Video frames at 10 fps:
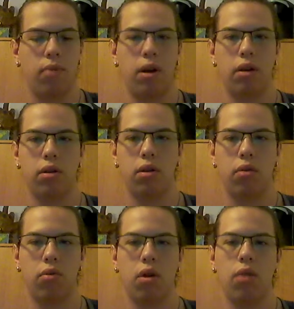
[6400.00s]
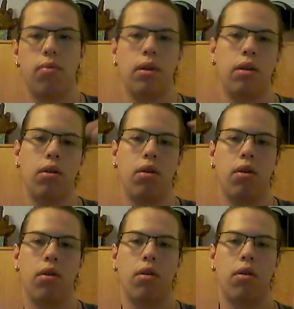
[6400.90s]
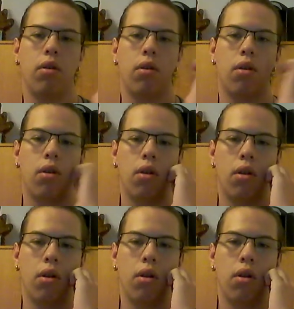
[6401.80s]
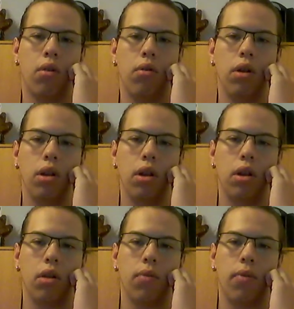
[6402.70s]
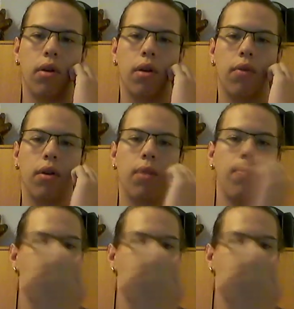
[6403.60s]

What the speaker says: Minus u. Oh my god. Really? Okay, fine.